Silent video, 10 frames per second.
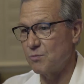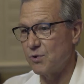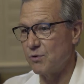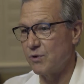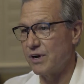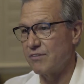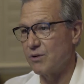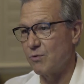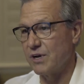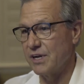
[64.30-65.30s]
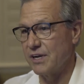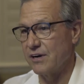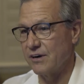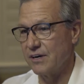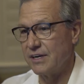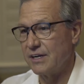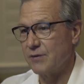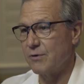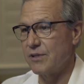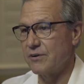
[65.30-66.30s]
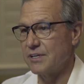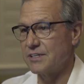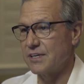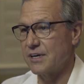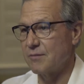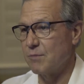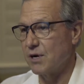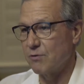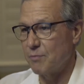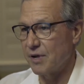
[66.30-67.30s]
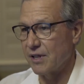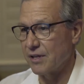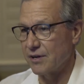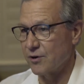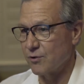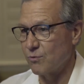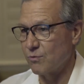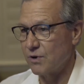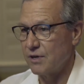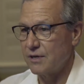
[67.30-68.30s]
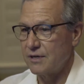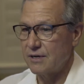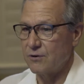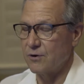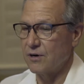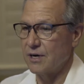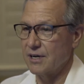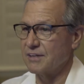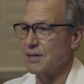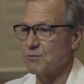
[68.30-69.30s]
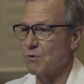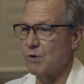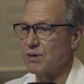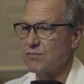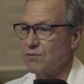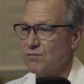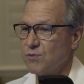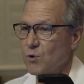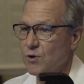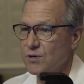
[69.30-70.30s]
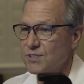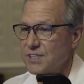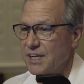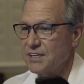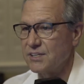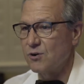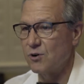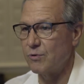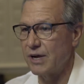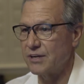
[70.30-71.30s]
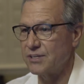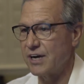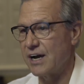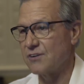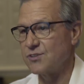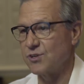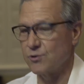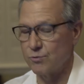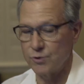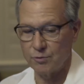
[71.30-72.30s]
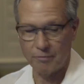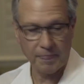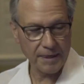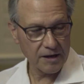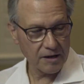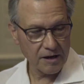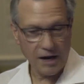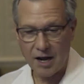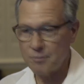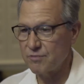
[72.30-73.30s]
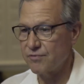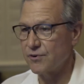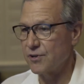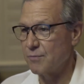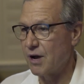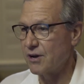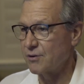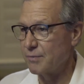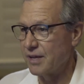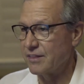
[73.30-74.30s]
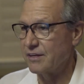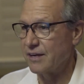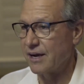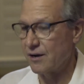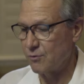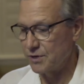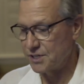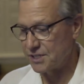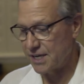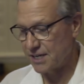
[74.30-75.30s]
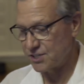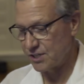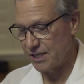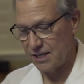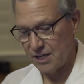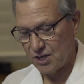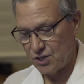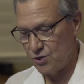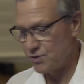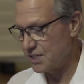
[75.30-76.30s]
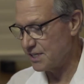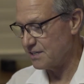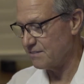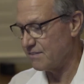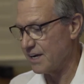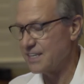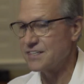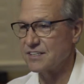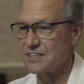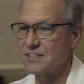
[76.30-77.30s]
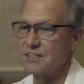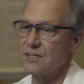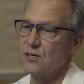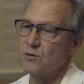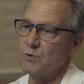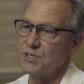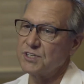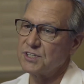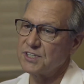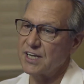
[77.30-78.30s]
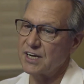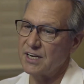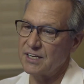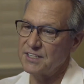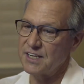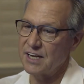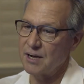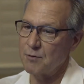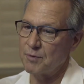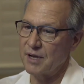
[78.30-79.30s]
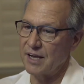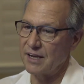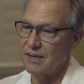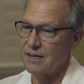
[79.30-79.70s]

put whatever you want in here, whether it's bug repellent or a wonderful floral scent to go around your house or your room. I prefer the modern method now, which is actually using devices which set up a